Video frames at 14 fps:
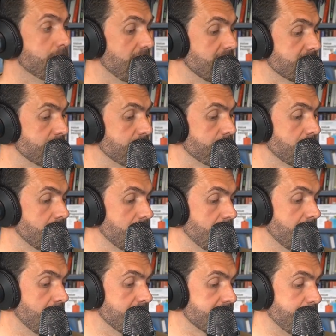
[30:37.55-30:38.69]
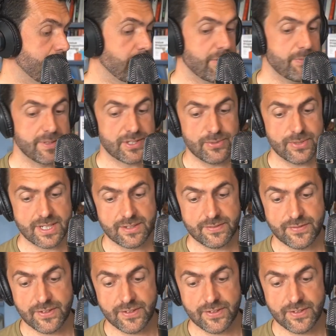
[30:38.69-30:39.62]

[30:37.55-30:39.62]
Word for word: But Tami, we've been talking